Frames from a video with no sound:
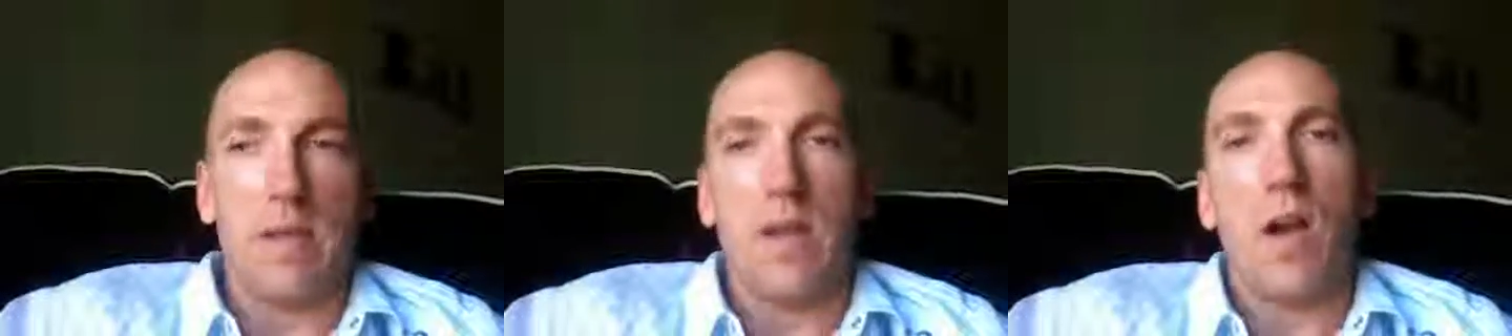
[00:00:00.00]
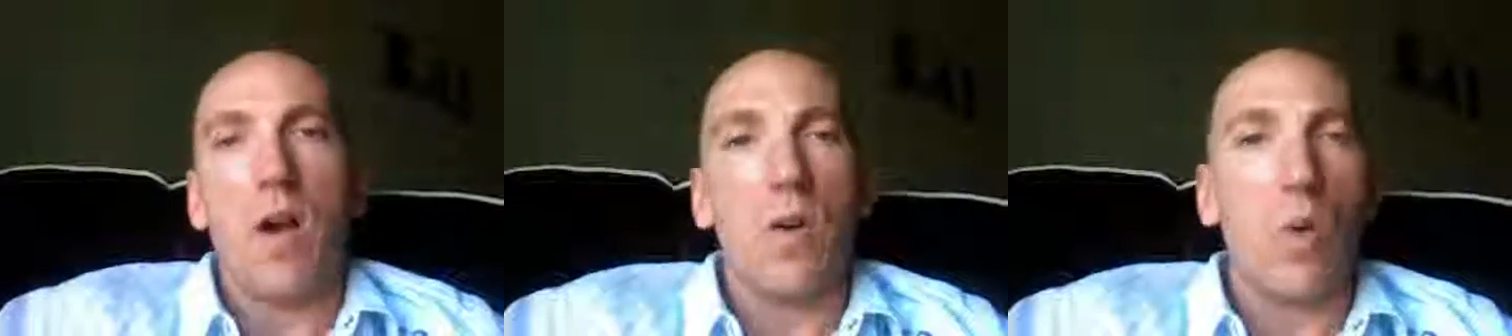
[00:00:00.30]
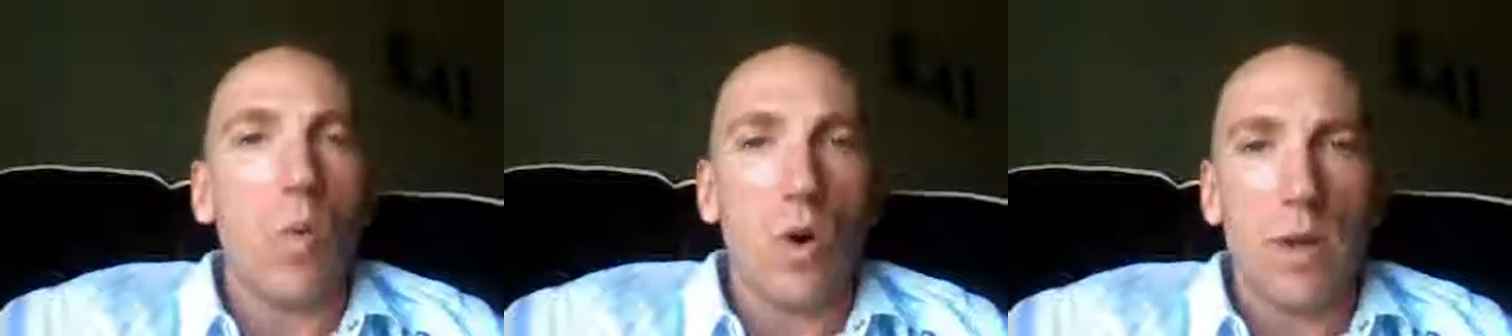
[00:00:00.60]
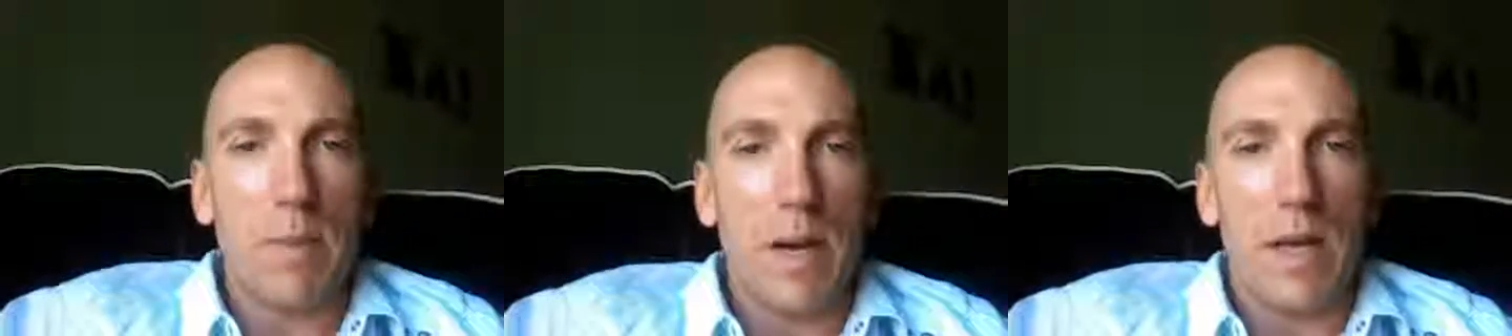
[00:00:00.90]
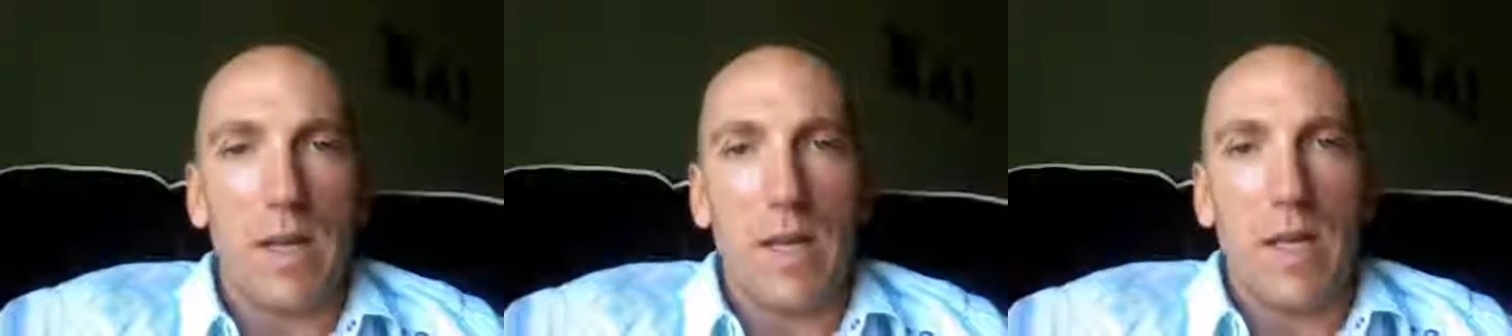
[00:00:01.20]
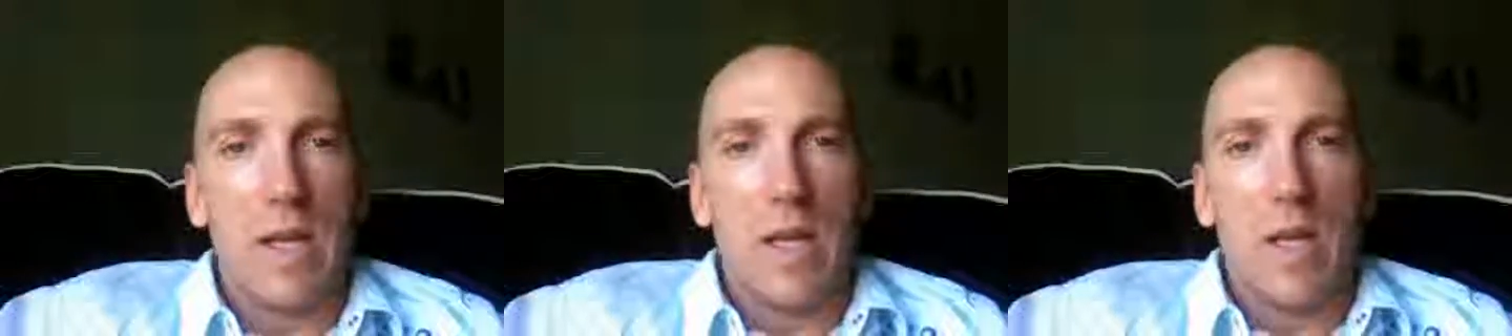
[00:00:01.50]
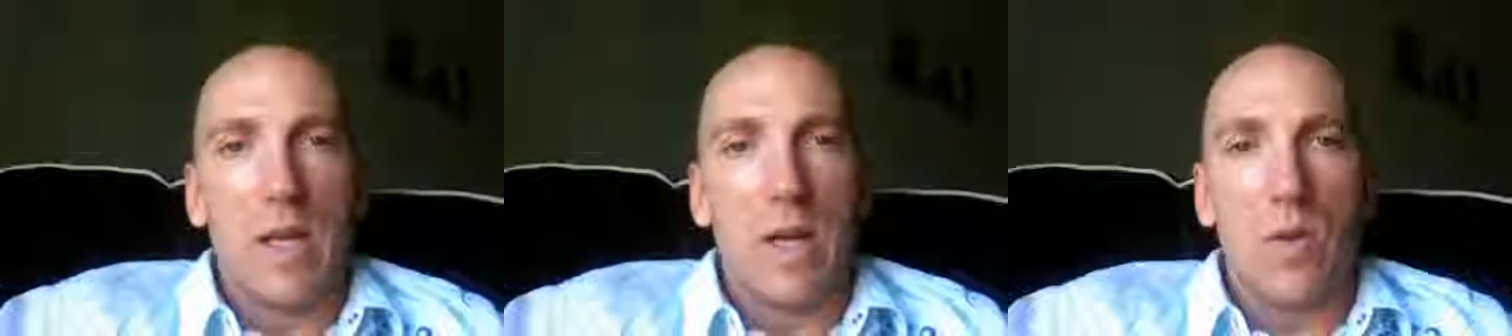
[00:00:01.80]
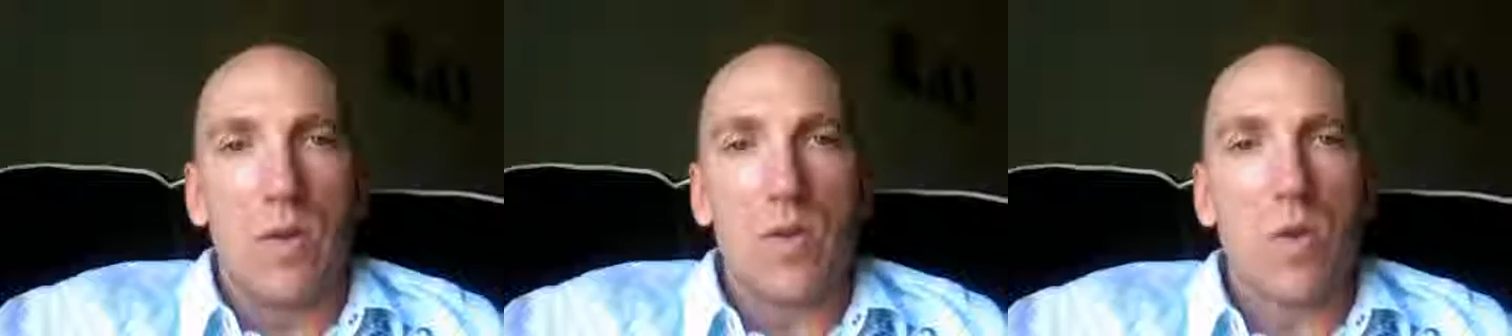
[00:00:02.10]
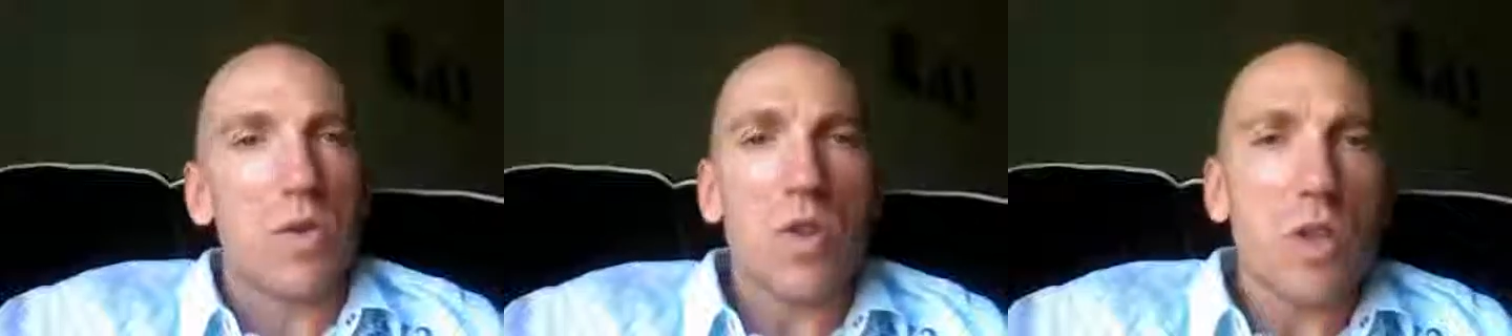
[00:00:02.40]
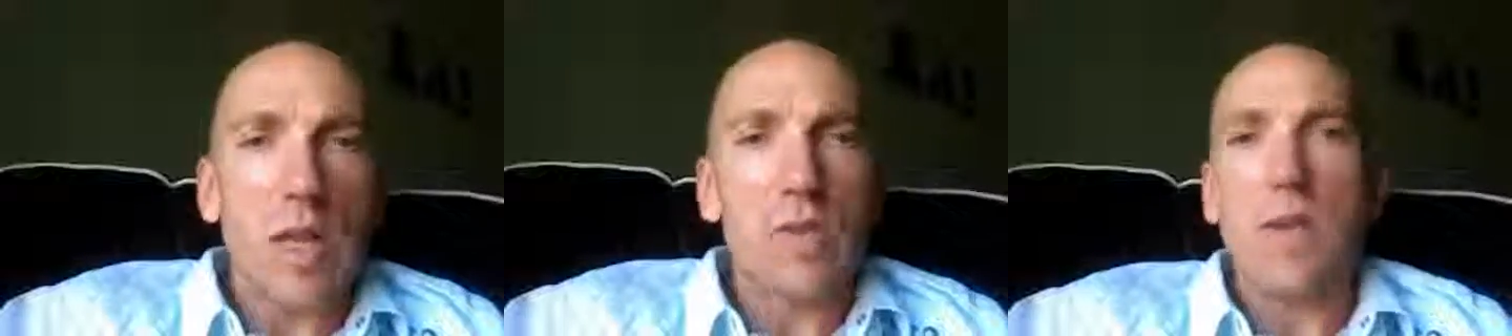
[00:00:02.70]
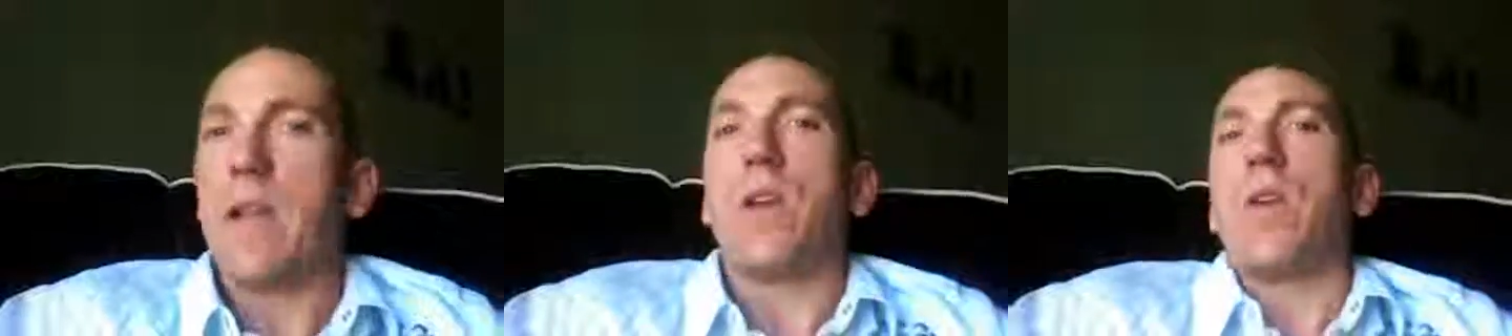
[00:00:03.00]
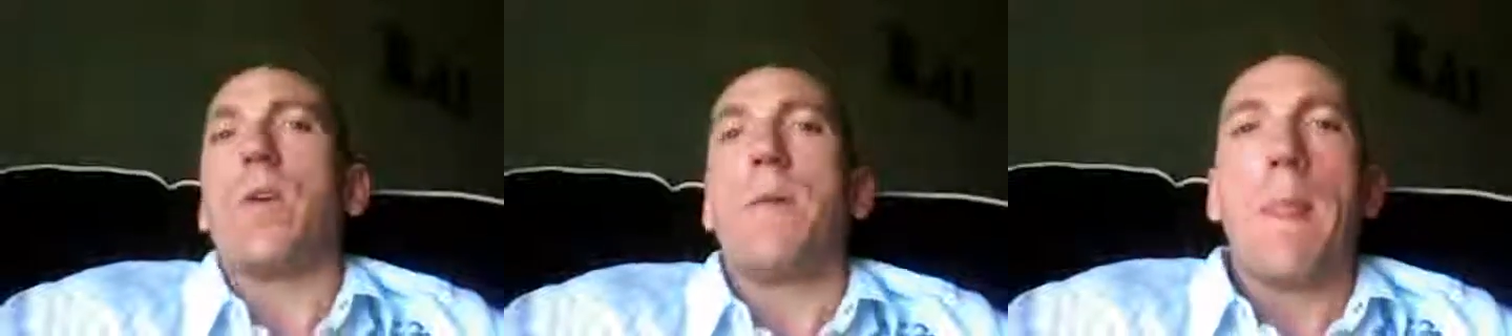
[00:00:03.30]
They say, "Oh, don't worry about it. There's no such thing as failure."